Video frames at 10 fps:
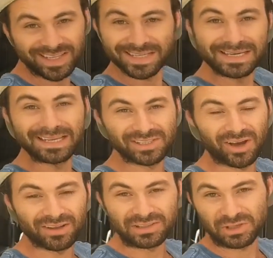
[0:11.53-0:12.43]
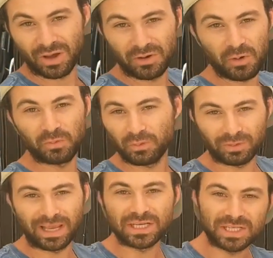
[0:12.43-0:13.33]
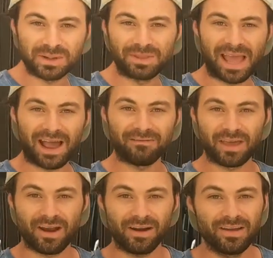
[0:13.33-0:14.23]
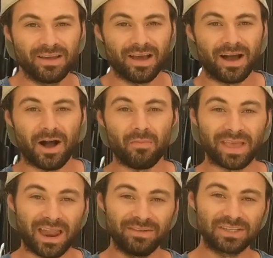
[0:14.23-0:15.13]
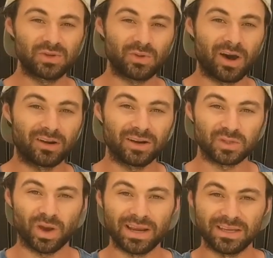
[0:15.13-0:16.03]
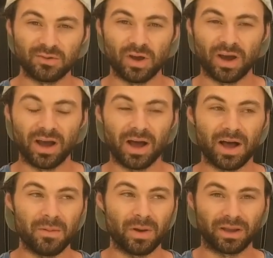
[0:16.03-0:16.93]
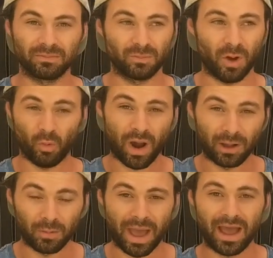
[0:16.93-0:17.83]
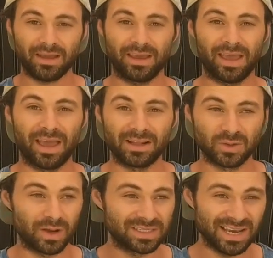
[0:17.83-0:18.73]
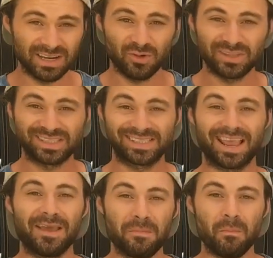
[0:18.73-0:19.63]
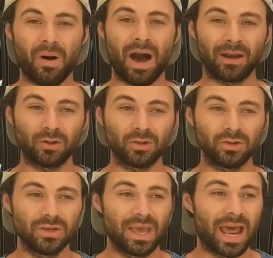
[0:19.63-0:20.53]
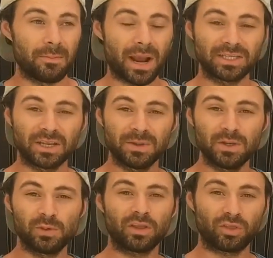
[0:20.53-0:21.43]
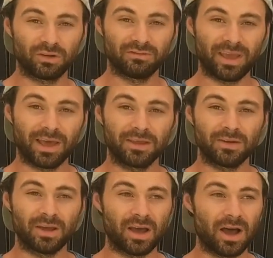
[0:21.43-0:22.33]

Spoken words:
says Nissan, so I don't know what relationship they have there. The NV200 is what I did a while back, and so I decided to go with the same model. And I'm actually going to be doing a third van